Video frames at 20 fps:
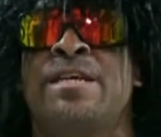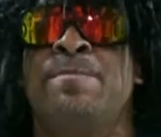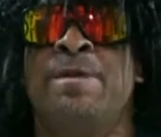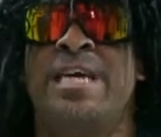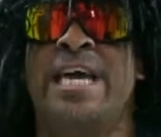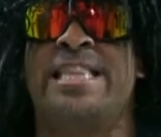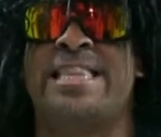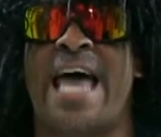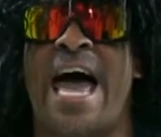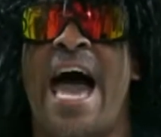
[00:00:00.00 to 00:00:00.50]
seem to
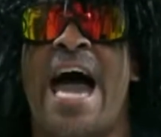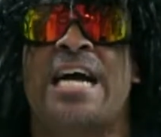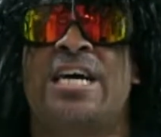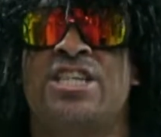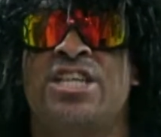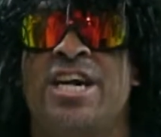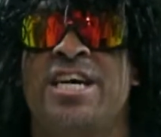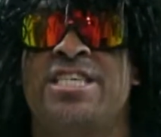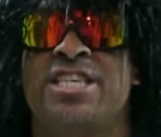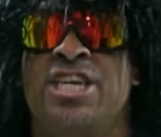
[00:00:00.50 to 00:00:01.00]
get the
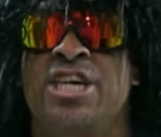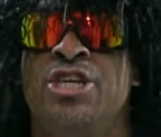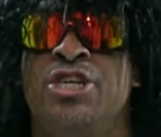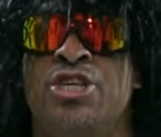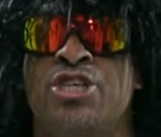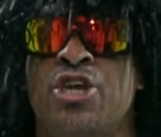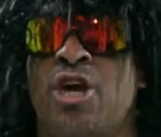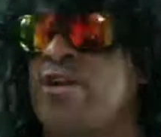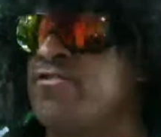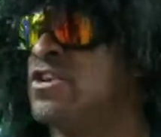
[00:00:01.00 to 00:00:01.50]
accolades that he
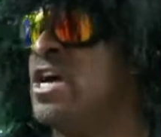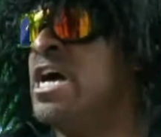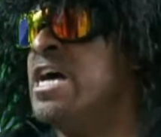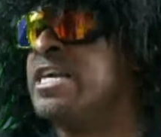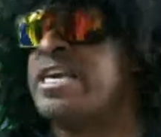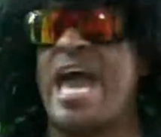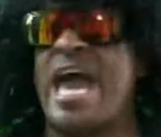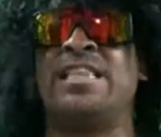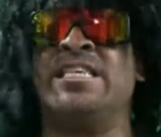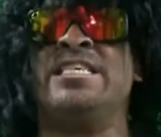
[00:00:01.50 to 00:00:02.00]
deserves.
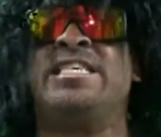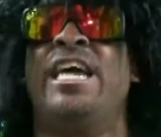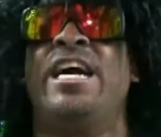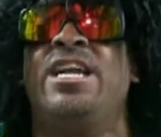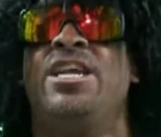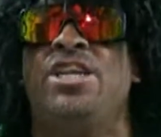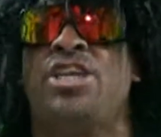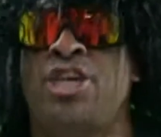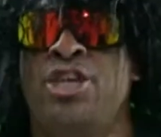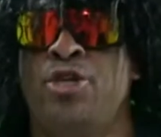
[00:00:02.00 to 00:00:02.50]
Kathleen
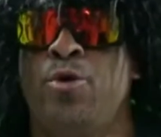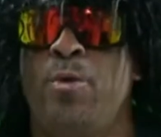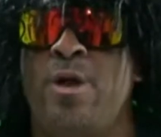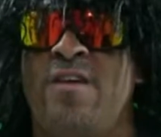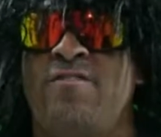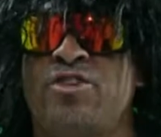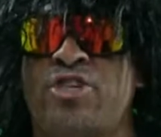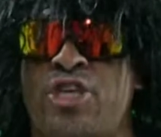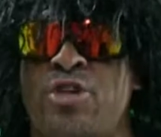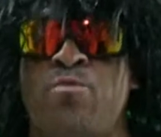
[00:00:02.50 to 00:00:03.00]
Kennedy can do
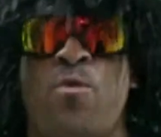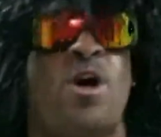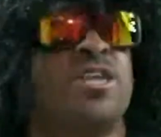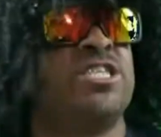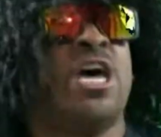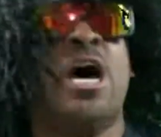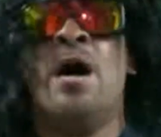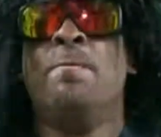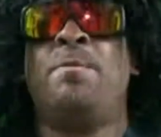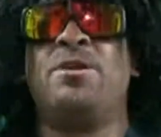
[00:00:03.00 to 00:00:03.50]
whatever she
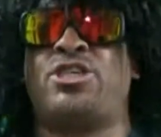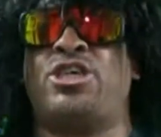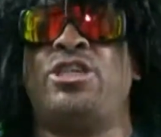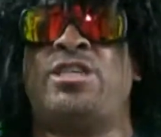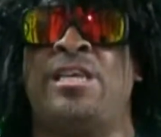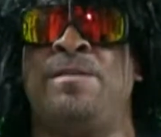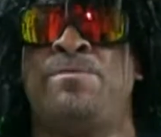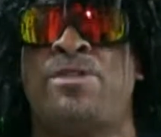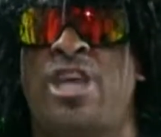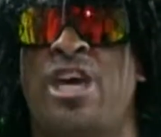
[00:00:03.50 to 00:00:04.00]
wants, but she
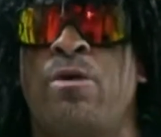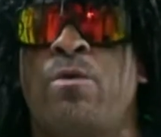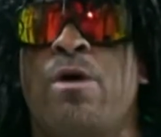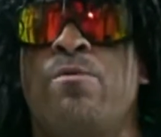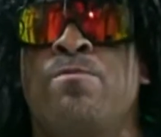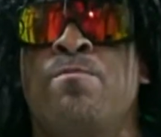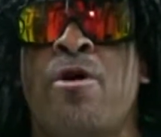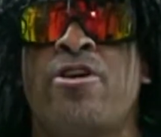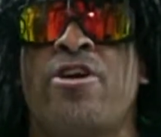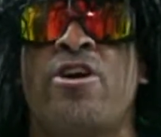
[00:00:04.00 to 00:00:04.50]
seems to get away
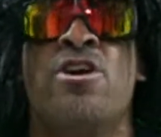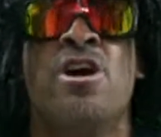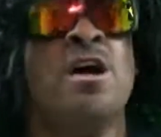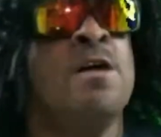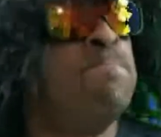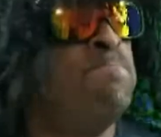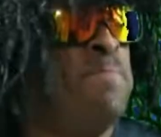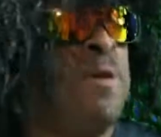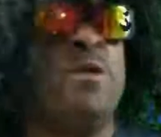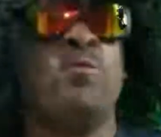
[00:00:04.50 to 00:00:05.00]
with murder.
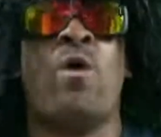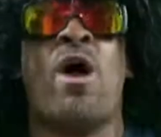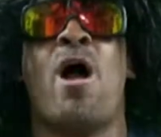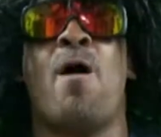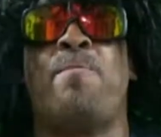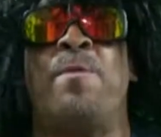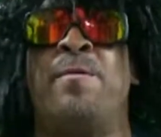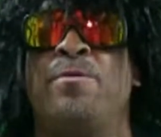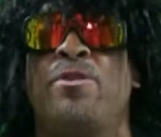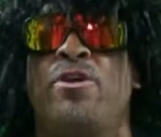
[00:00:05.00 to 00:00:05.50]

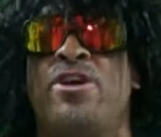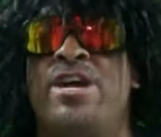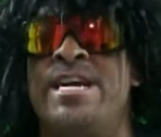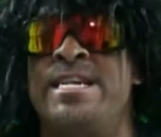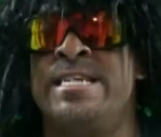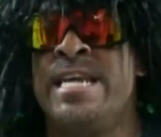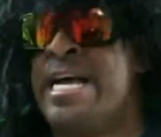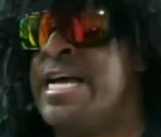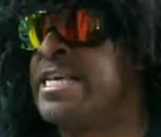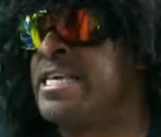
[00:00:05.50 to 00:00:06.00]
Meanwhile, people are
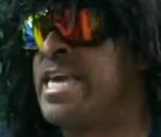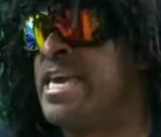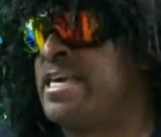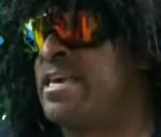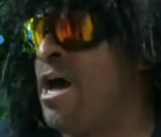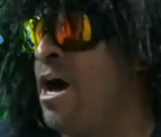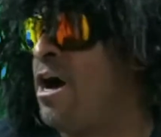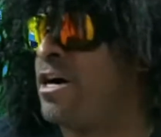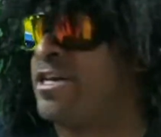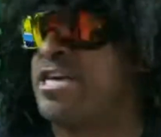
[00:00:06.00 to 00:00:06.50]
hitting
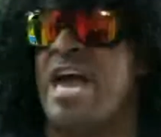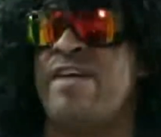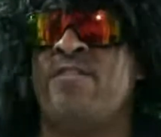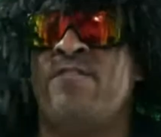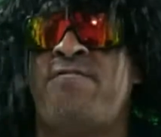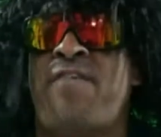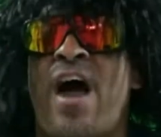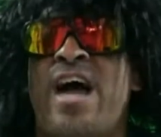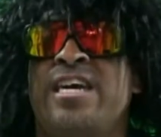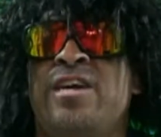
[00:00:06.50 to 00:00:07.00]

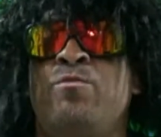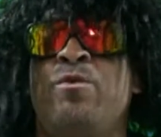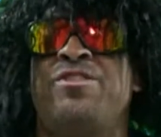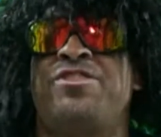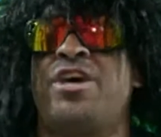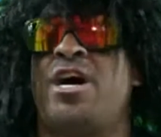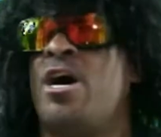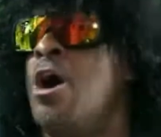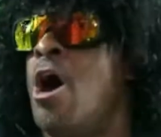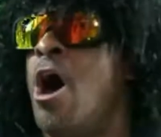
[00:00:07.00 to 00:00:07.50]
Kevin Feige
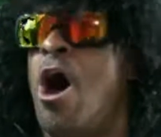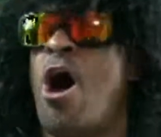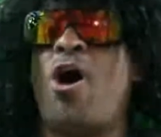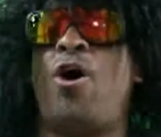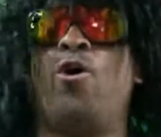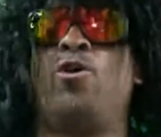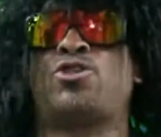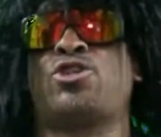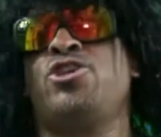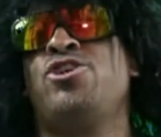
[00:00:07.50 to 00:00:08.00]
with the,
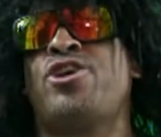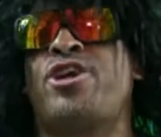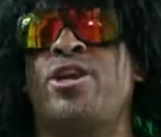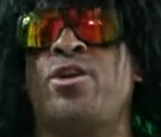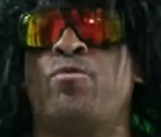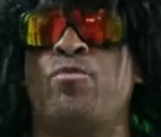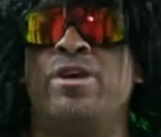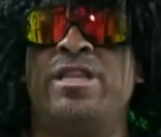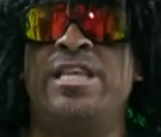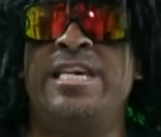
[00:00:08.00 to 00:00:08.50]
oh, so you're
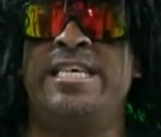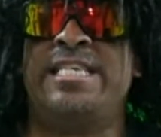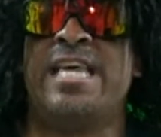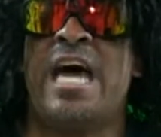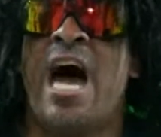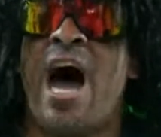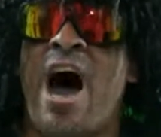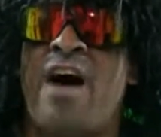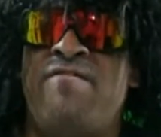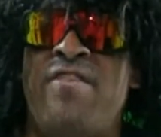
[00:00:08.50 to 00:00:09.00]
gonna release
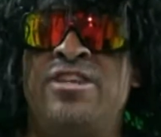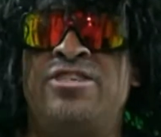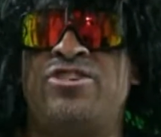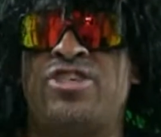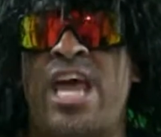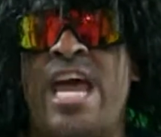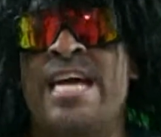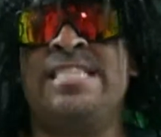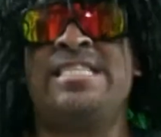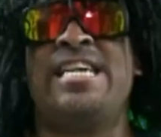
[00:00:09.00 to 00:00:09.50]

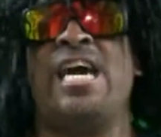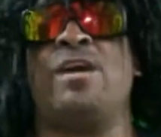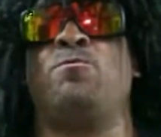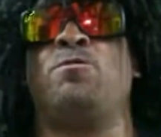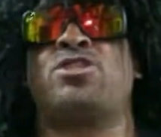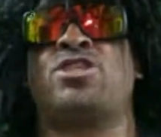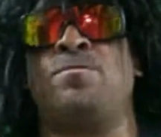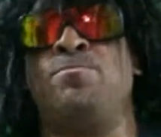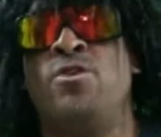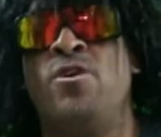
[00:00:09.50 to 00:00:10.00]
Avengers Endgame
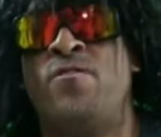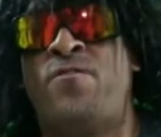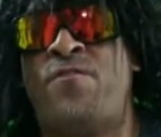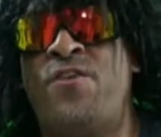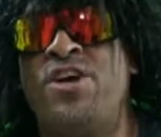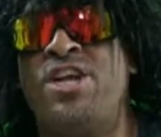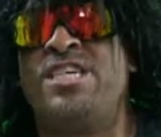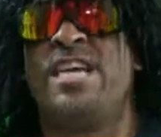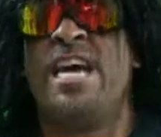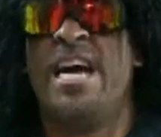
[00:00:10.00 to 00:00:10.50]
with some new
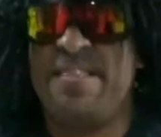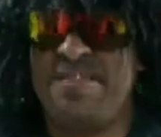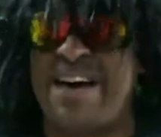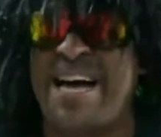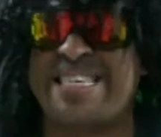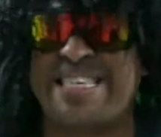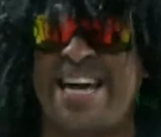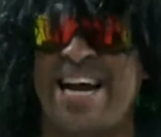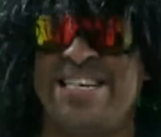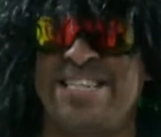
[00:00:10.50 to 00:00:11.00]
footage?
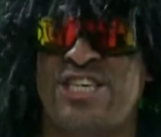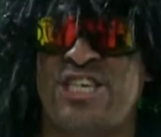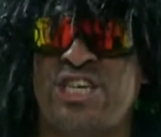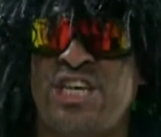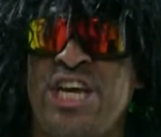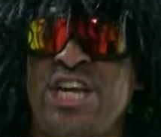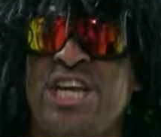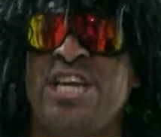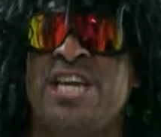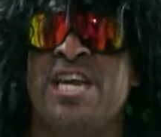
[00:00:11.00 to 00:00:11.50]
That's kind of
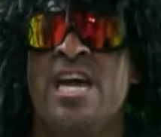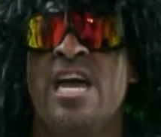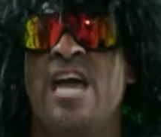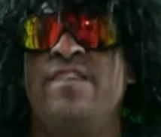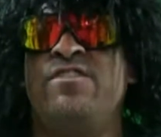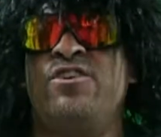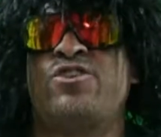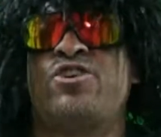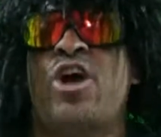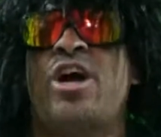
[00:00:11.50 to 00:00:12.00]
cheating
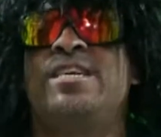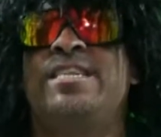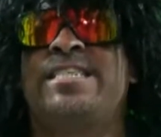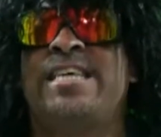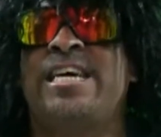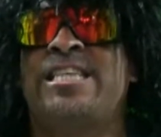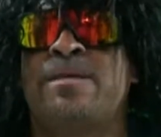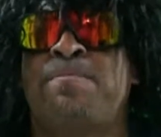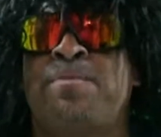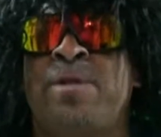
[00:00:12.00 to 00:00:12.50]
if you're trying to
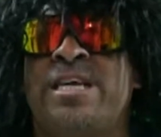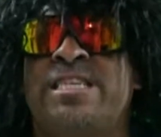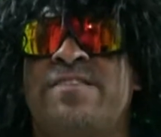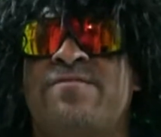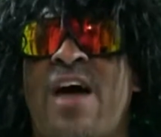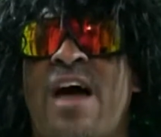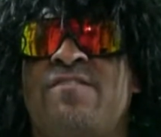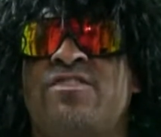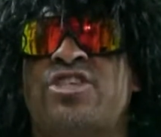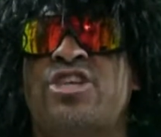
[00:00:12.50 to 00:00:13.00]
take the place
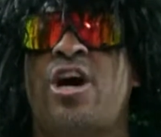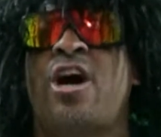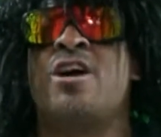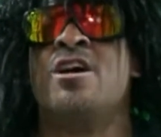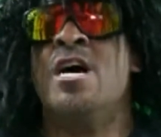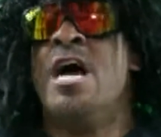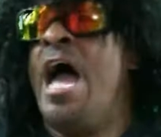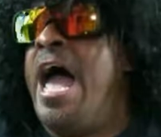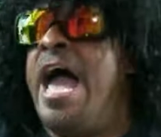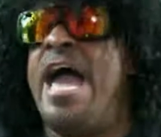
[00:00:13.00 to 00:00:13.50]
of
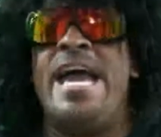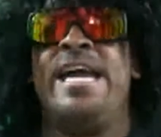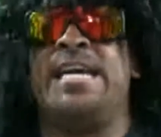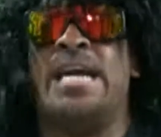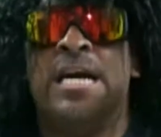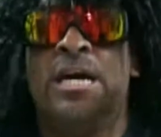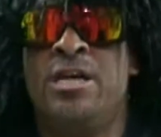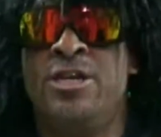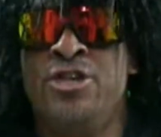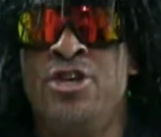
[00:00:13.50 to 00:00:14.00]
Avatar.
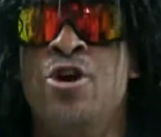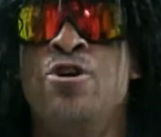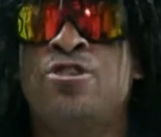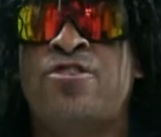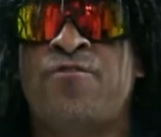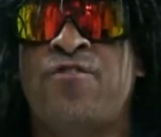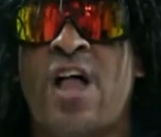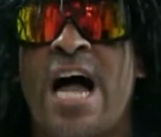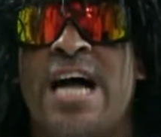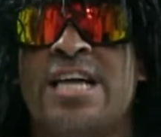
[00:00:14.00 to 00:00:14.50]
Hey,
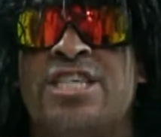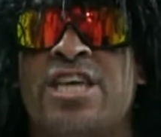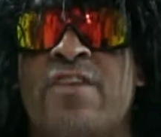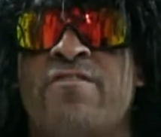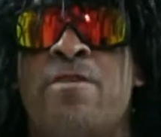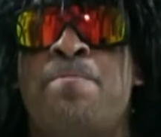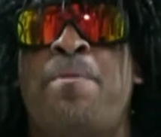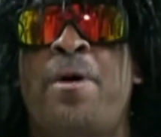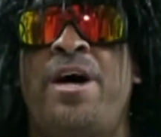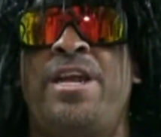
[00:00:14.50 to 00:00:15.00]
newsflash,
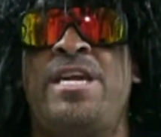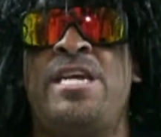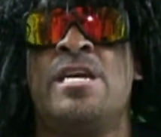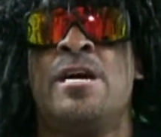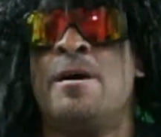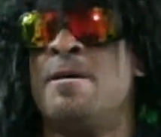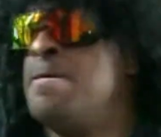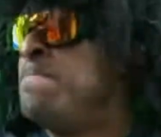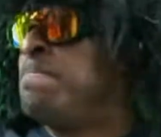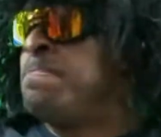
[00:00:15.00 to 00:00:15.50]

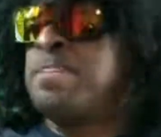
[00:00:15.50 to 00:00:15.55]
everybody.